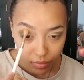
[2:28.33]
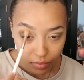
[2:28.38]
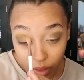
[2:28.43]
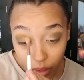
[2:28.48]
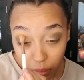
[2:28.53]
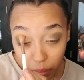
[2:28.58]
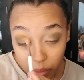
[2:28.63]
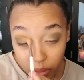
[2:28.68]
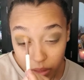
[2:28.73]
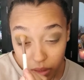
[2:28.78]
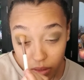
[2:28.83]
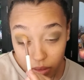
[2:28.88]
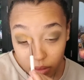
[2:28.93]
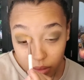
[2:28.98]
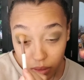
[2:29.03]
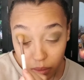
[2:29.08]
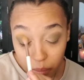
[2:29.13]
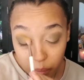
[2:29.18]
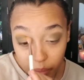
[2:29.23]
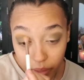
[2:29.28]
I'm also
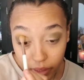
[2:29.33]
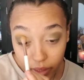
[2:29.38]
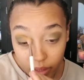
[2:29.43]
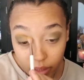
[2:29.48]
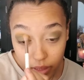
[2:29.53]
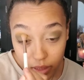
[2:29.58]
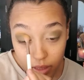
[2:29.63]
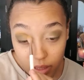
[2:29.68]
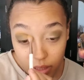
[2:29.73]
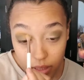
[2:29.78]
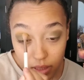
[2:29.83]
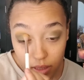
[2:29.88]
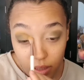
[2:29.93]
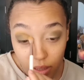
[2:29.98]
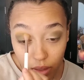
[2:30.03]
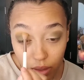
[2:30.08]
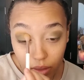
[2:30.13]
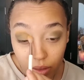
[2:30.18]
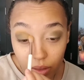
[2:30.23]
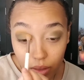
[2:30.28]
gonna bring this
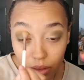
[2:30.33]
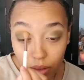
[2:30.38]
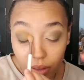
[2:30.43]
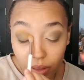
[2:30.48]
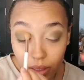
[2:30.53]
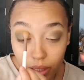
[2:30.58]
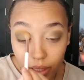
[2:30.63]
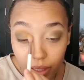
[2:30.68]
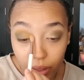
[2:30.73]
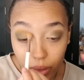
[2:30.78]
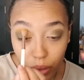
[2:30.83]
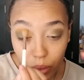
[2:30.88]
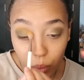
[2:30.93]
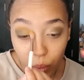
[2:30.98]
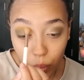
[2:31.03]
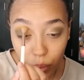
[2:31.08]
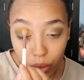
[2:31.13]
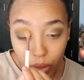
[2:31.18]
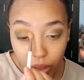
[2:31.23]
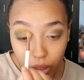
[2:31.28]
on the inner
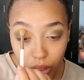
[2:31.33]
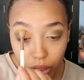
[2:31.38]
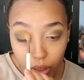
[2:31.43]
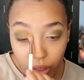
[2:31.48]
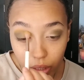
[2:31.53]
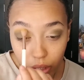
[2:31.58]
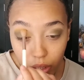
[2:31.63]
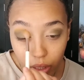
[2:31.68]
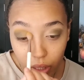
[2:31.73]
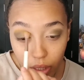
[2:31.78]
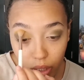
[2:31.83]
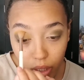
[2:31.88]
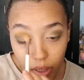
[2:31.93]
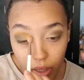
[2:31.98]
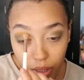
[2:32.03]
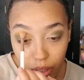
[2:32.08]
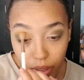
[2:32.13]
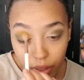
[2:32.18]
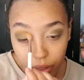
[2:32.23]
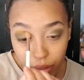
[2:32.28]
corner
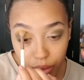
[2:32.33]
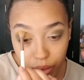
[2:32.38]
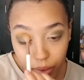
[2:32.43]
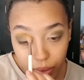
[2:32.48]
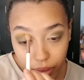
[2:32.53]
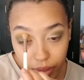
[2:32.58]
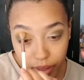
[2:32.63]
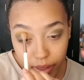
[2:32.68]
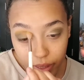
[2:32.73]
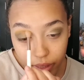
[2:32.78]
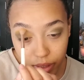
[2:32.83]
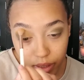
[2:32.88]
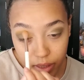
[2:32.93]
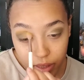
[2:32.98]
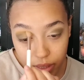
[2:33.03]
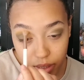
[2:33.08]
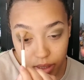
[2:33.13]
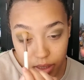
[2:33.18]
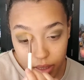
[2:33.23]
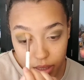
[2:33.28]
in the
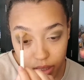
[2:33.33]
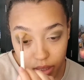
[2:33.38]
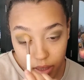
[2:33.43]
crease.